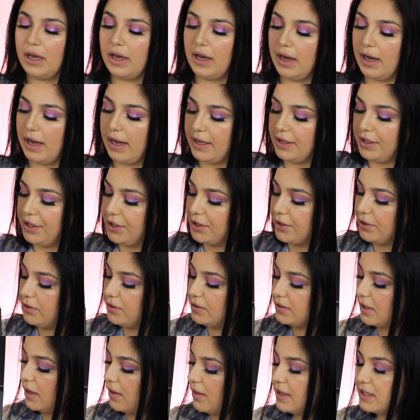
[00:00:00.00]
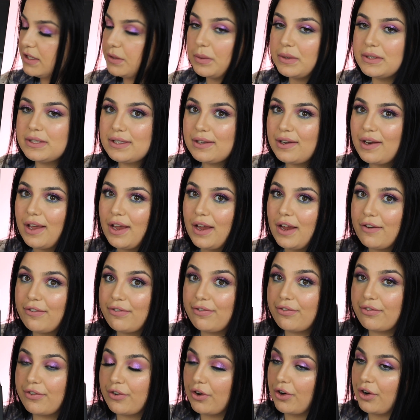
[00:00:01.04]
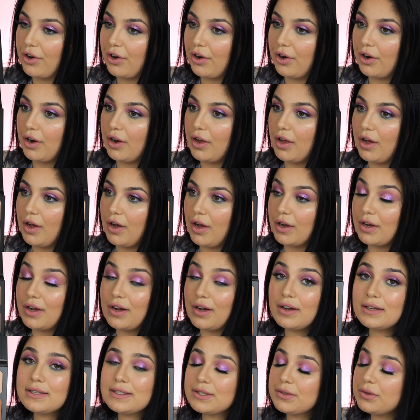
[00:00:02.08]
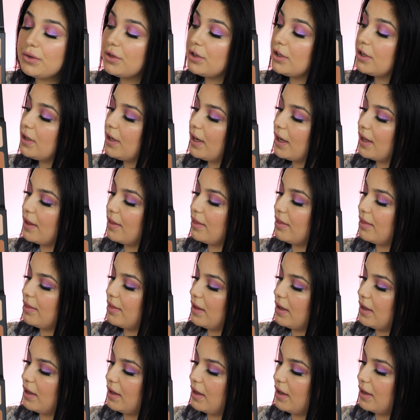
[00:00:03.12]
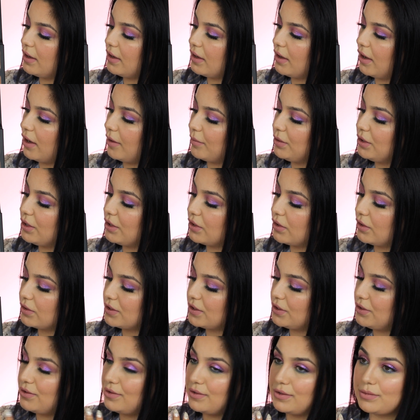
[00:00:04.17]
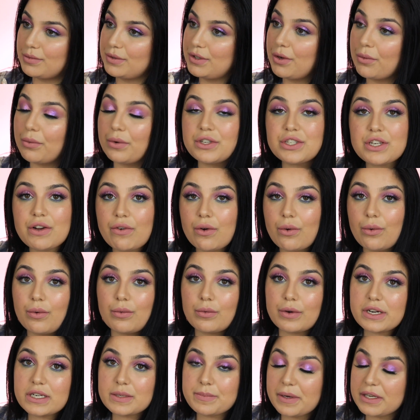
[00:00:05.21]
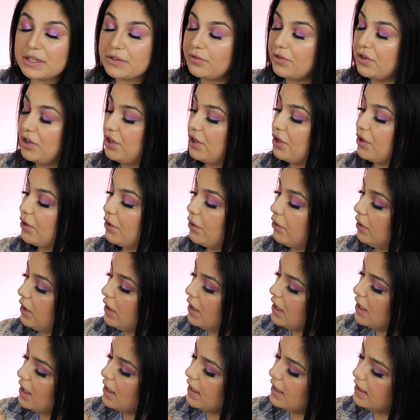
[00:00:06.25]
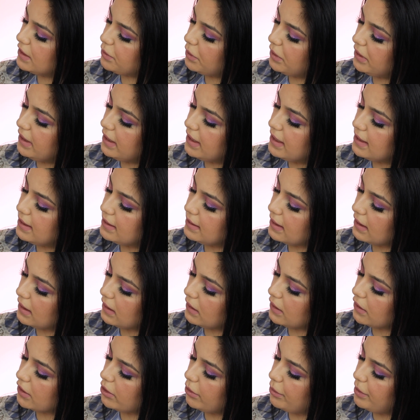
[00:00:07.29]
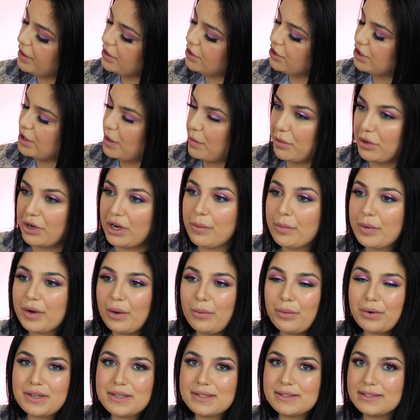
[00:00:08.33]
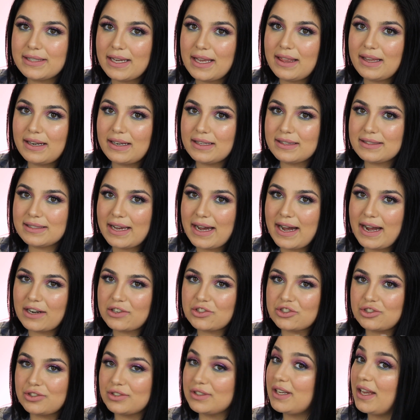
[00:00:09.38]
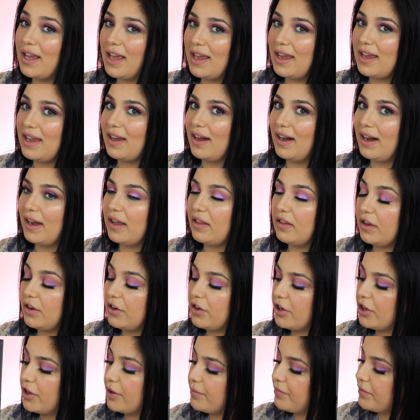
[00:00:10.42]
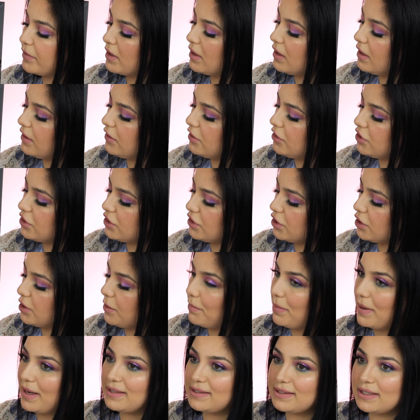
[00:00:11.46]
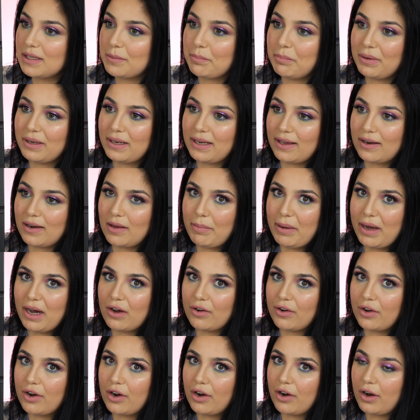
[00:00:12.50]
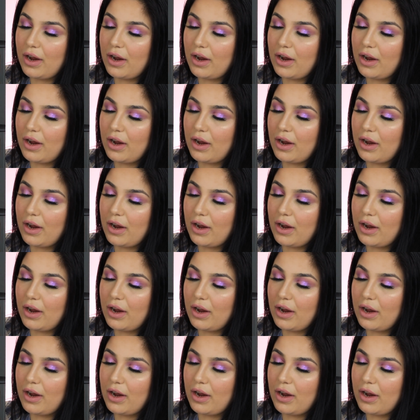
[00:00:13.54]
I used this one today for contour, and then you can also use, you know, whichever one works best for you. This one is a little bit shimmery, but I wouldn't say that it's actually a highlighter. Just your basic banana powder,